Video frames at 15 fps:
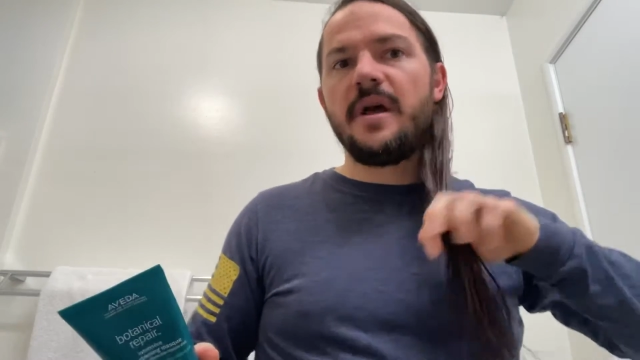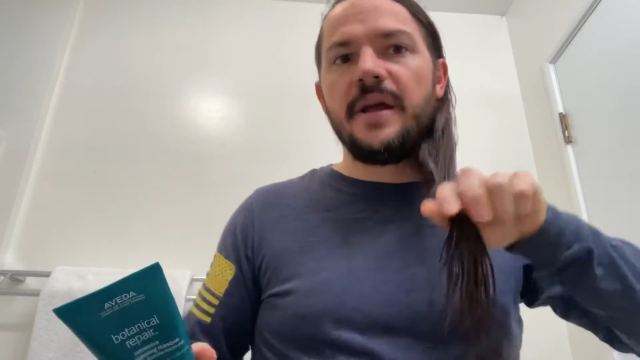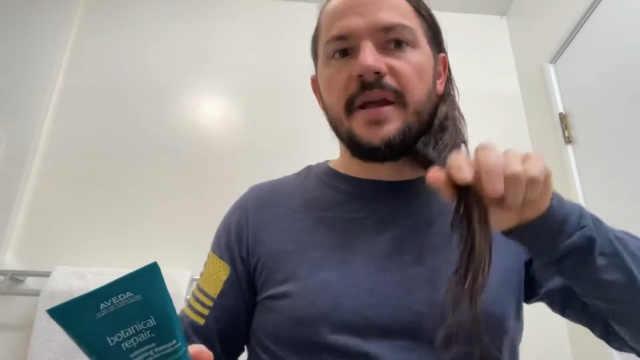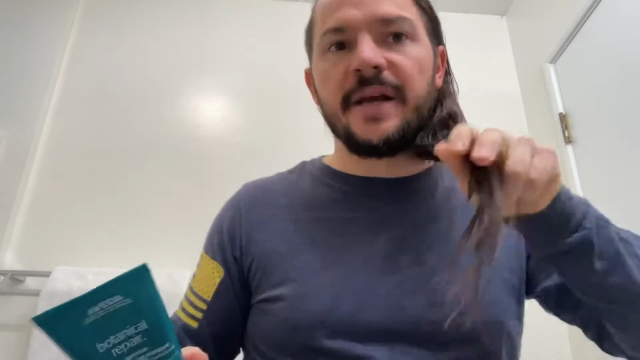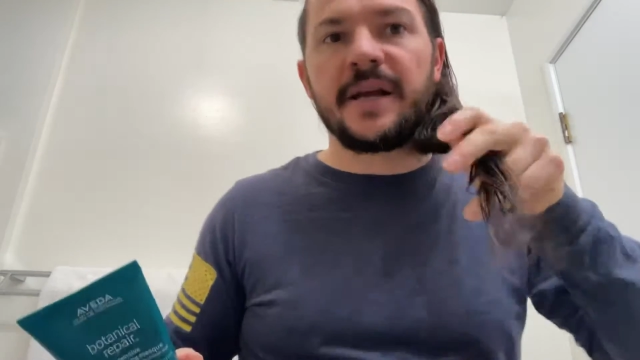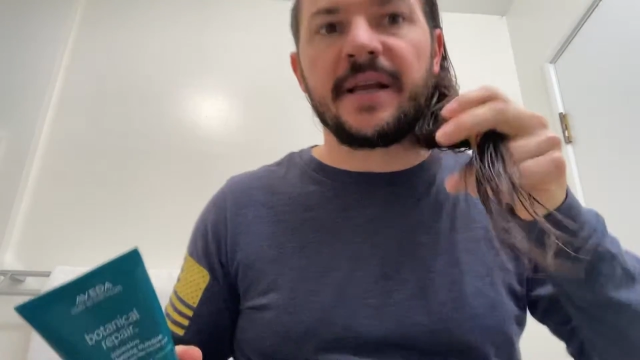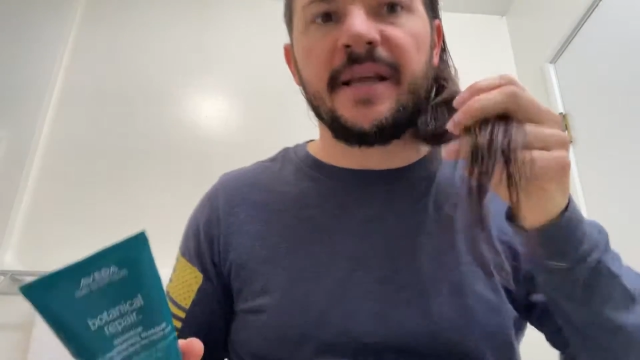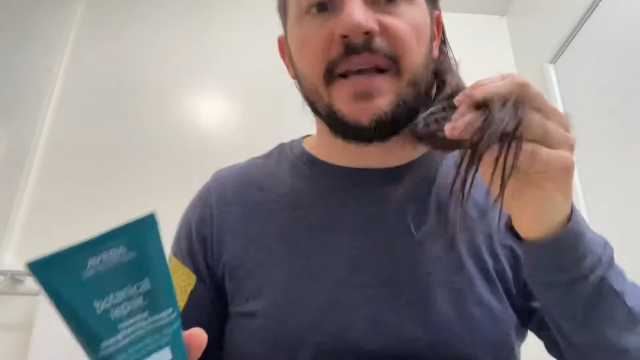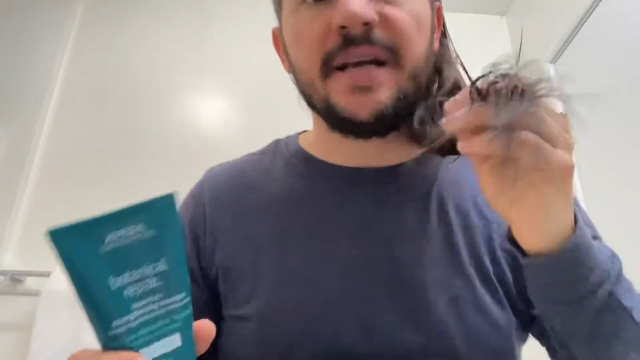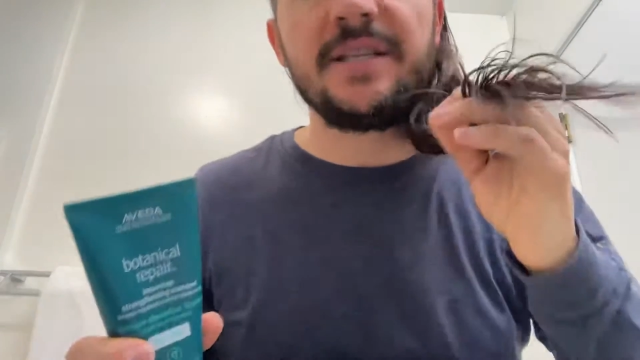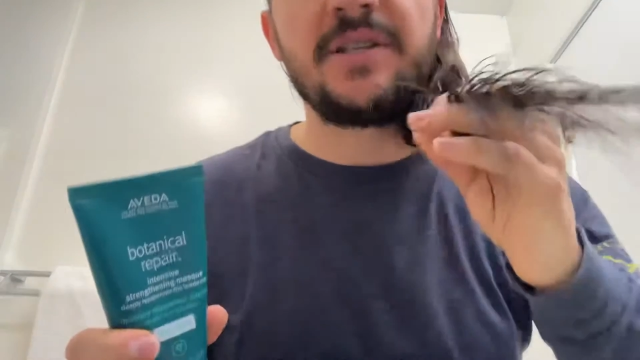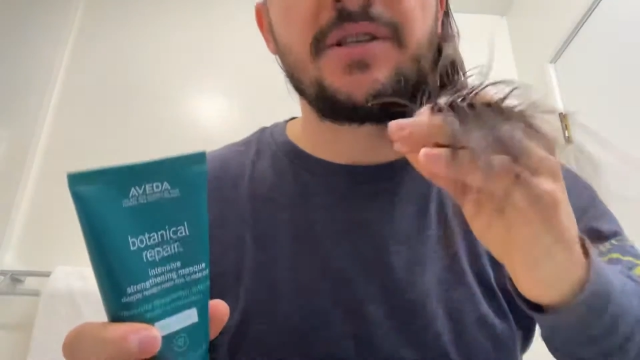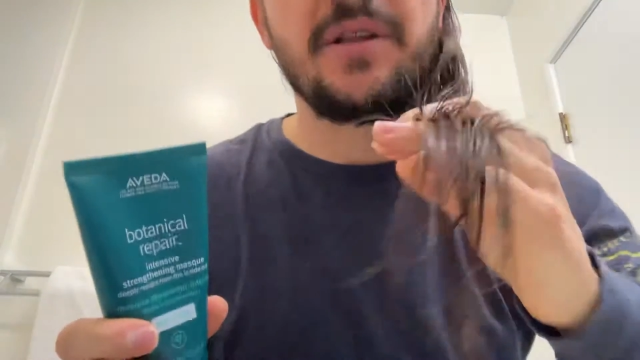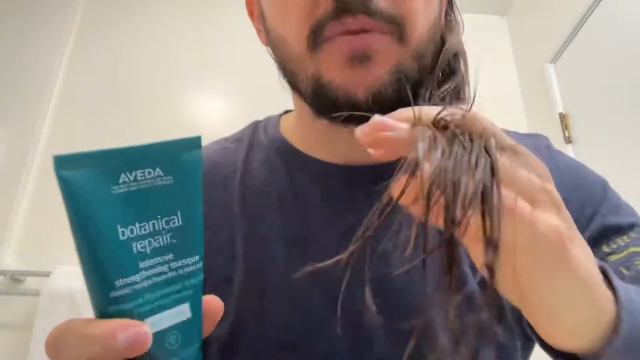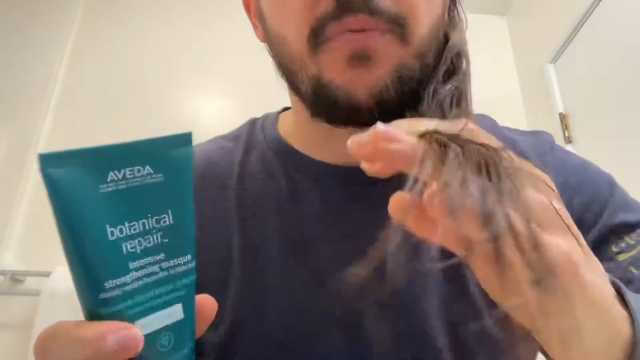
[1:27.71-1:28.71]
it
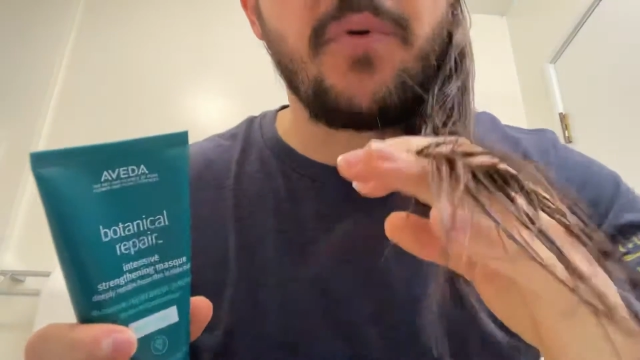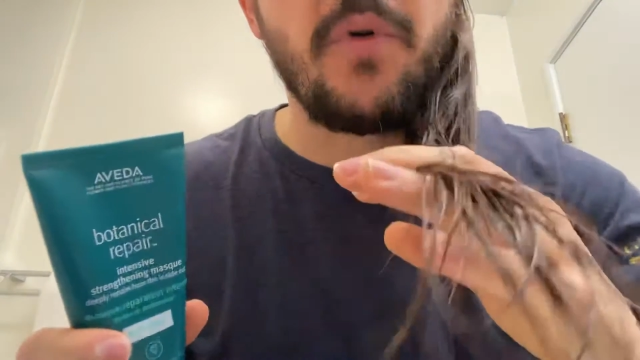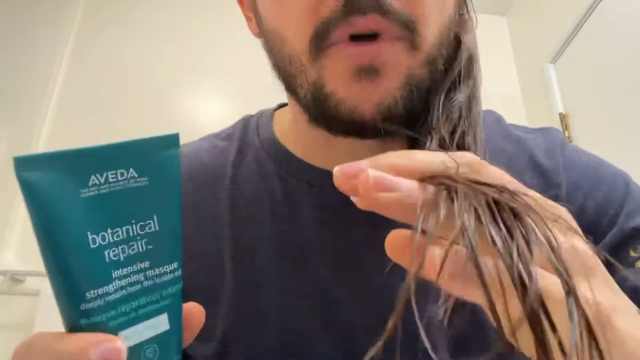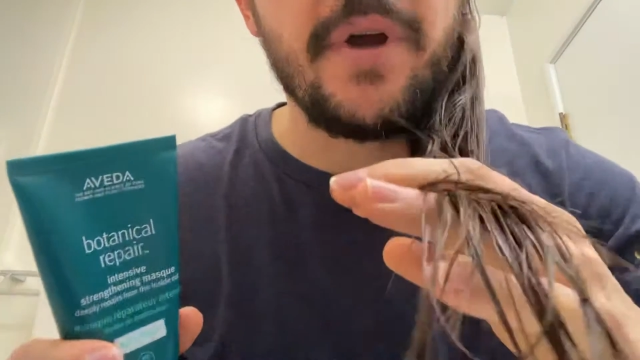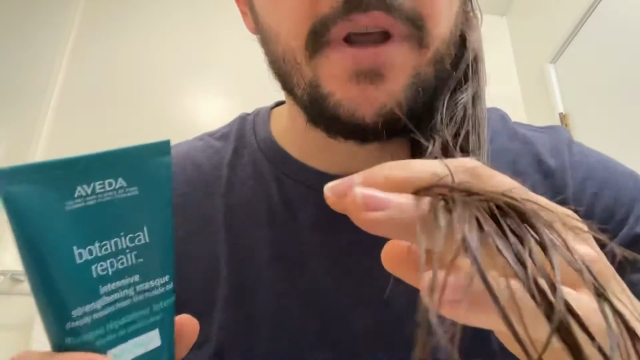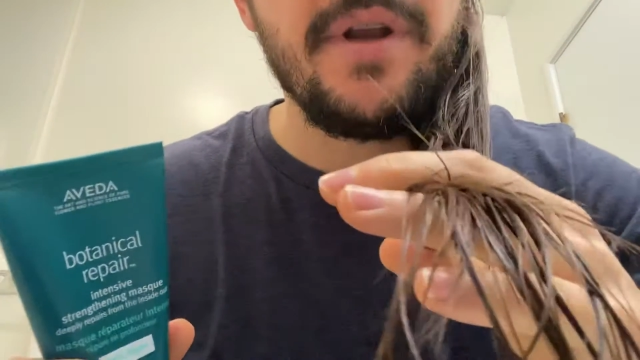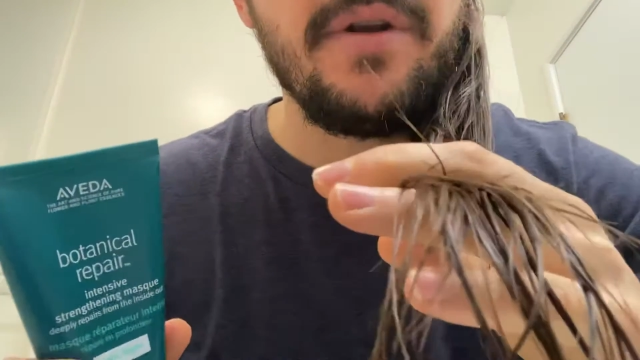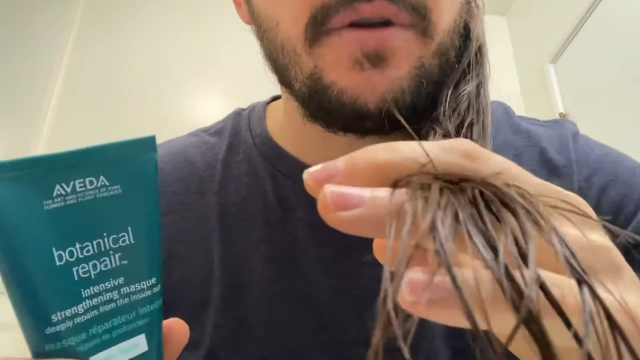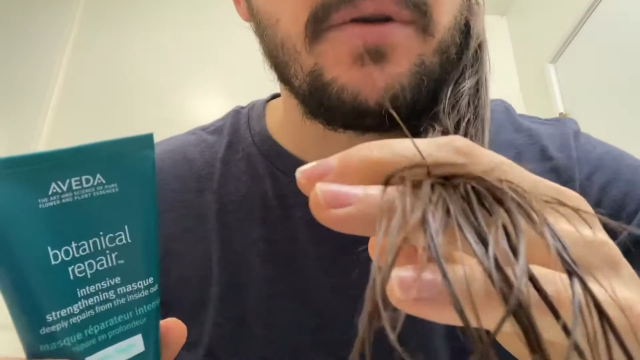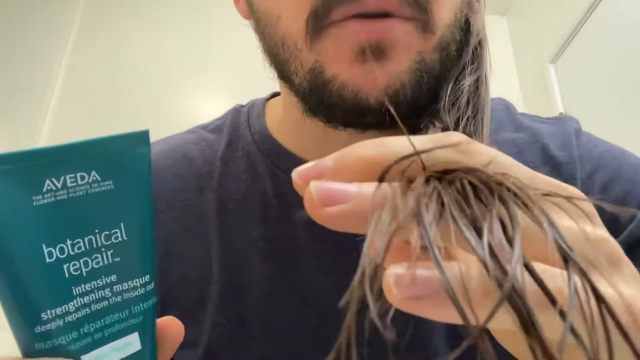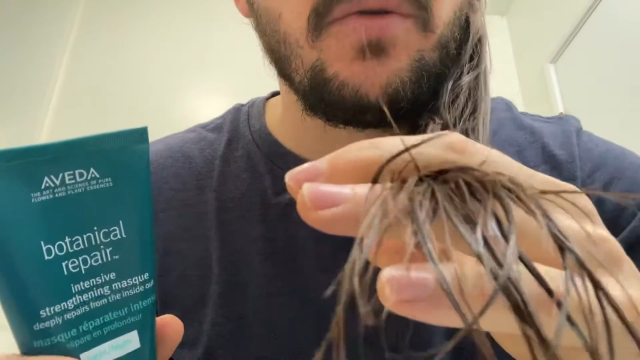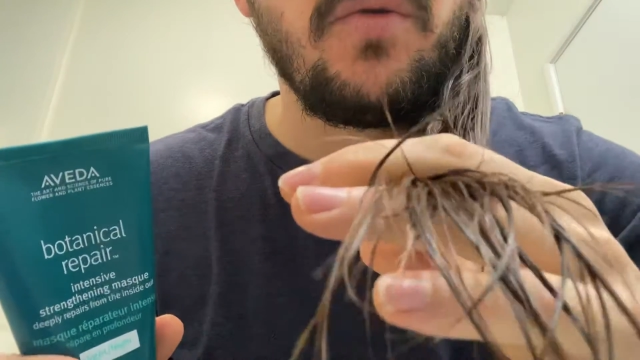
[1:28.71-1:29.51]
gets to the point